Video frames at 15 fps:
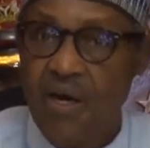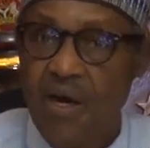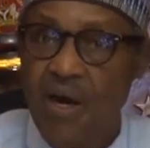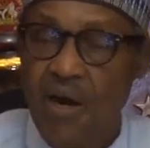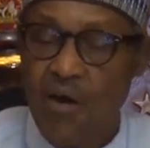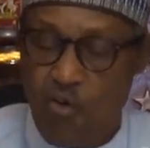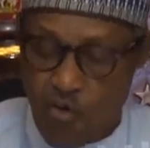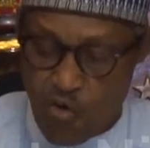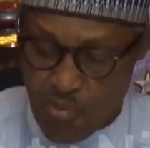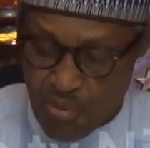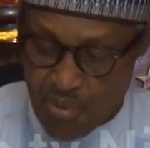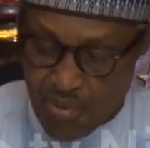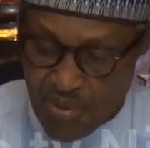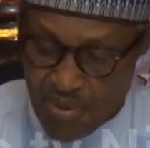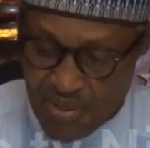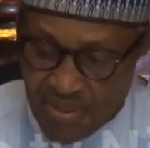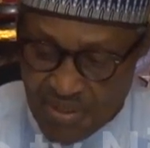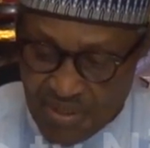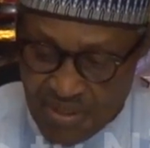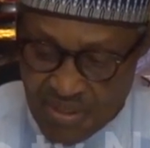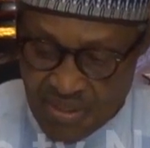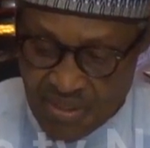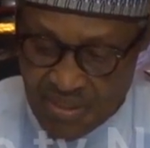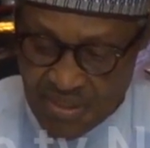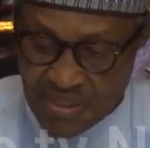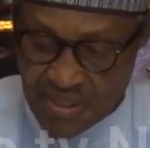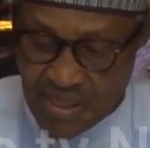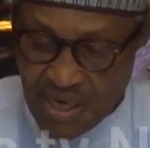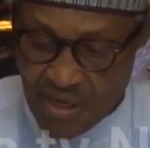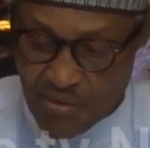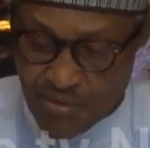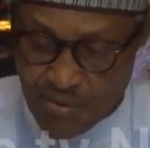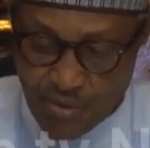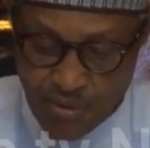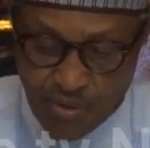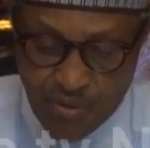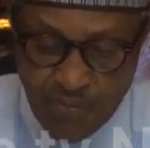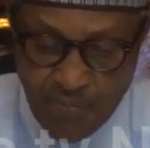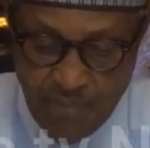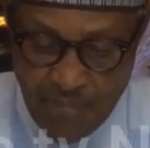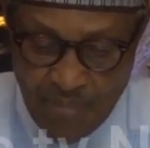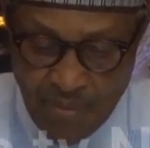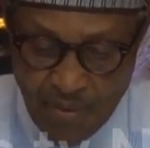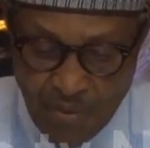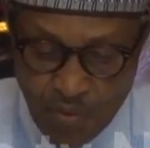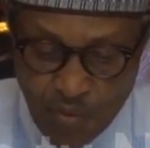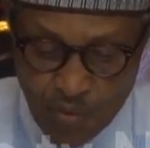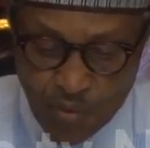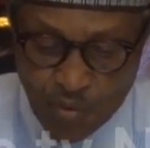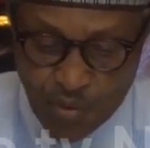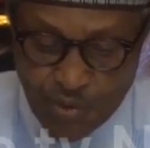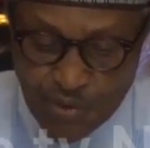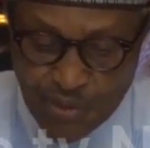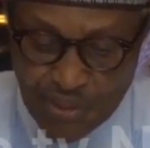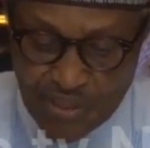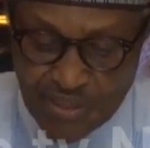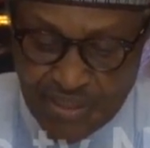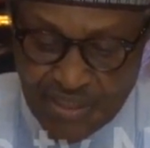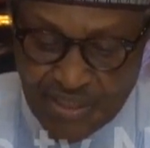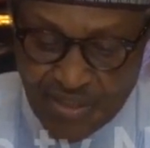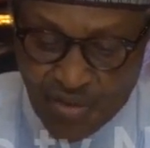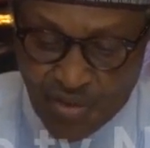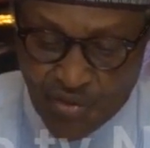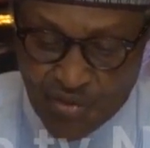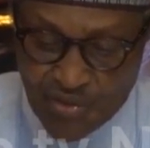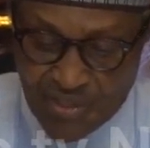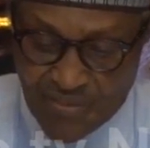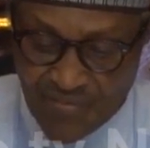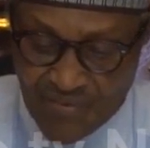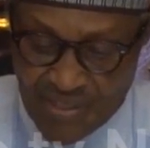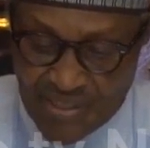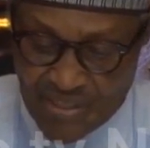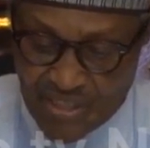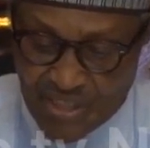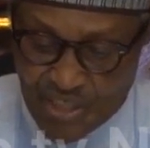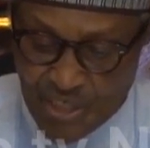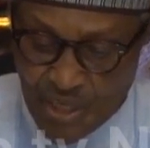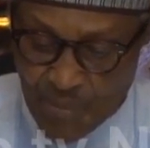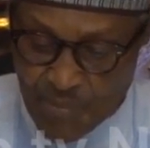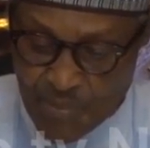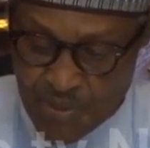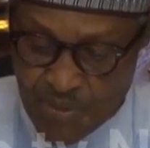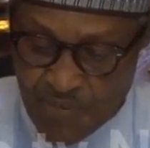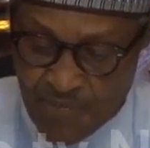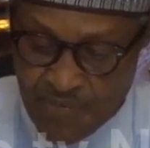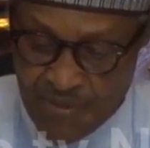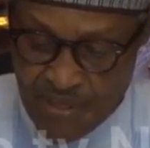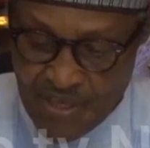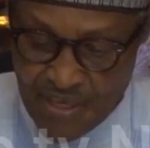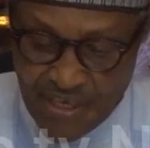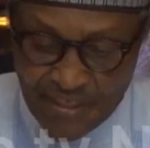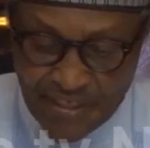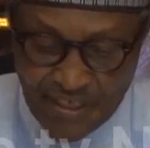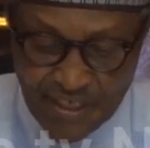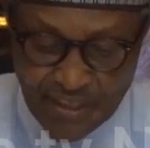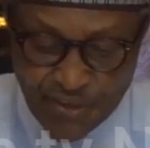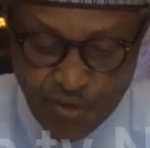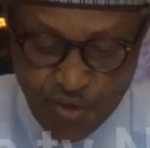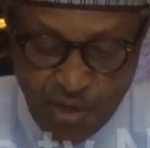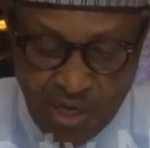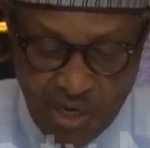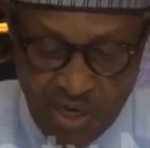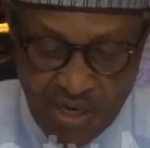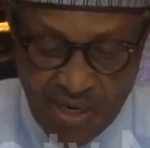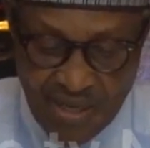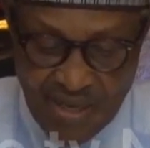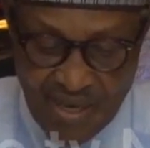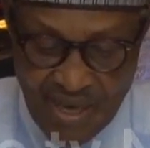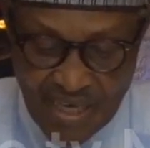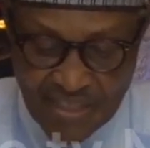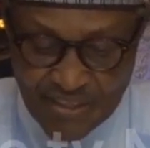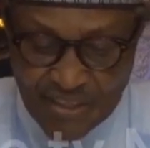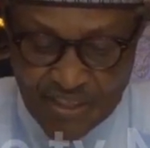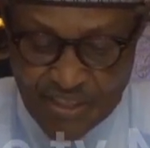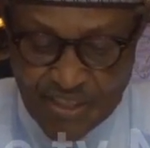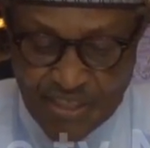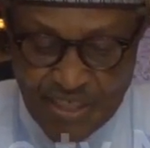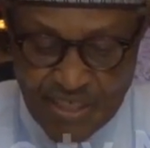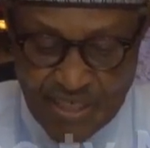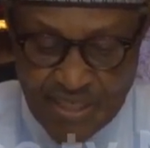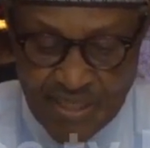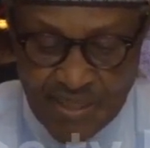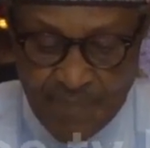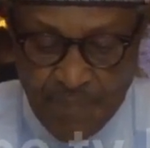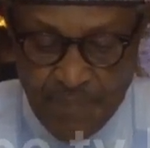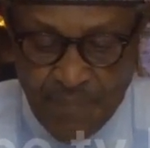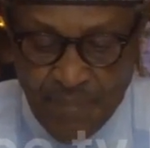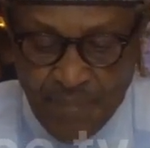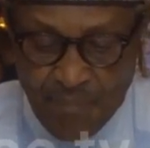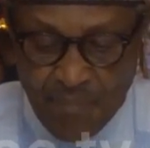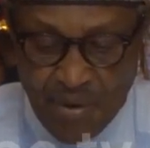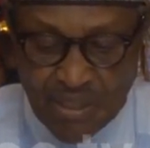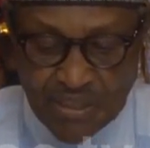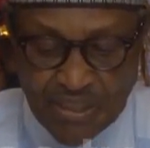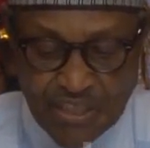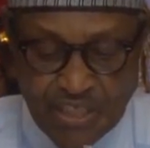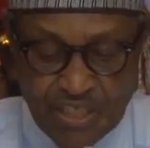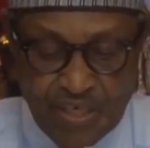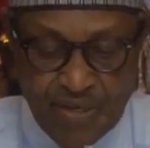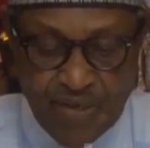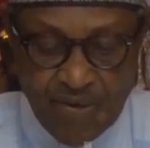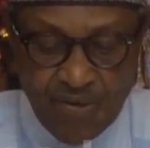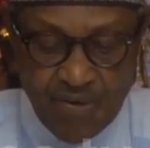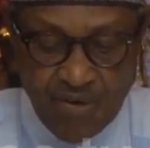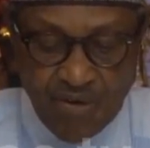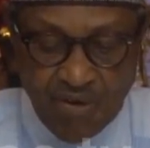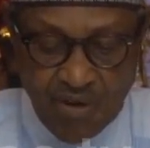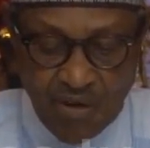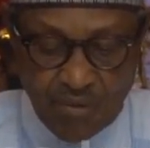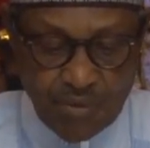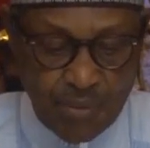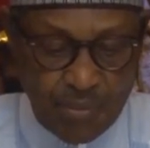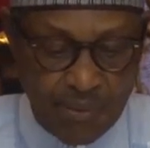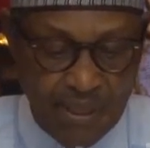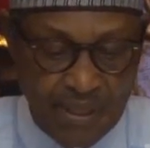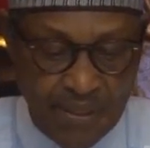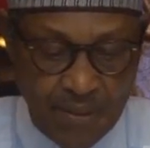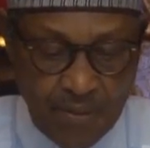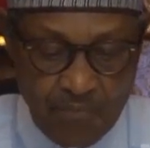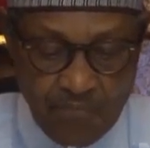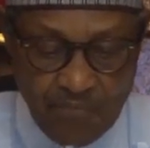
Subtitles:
I hope the Council will consolidate on these first steps and ensure a sustained marketing of the plan.